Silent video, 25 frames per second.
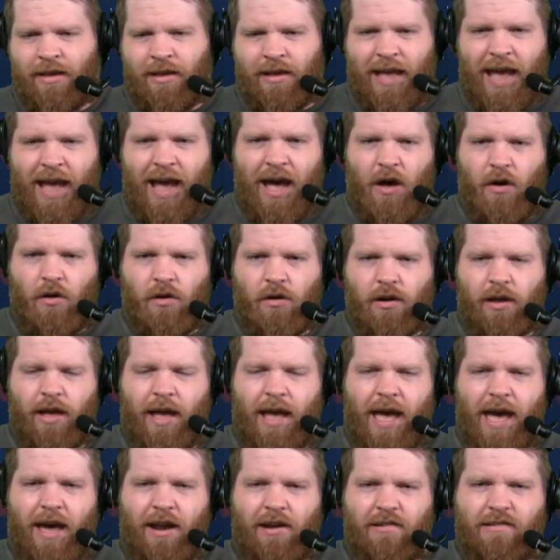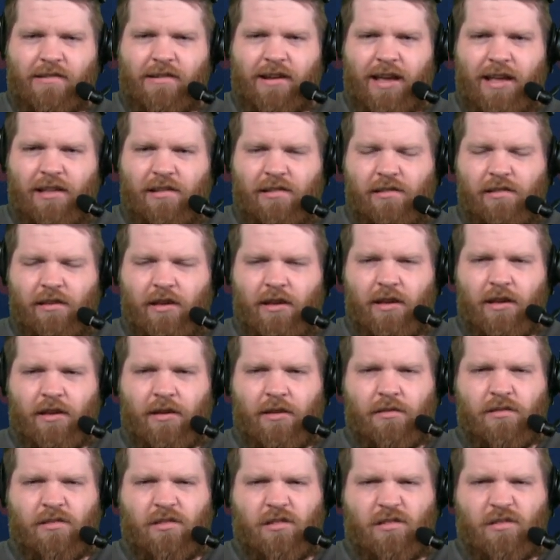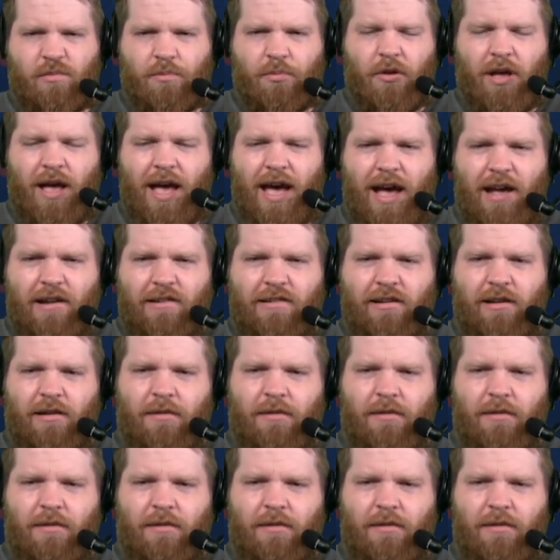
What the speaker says: Allen had a chance to splash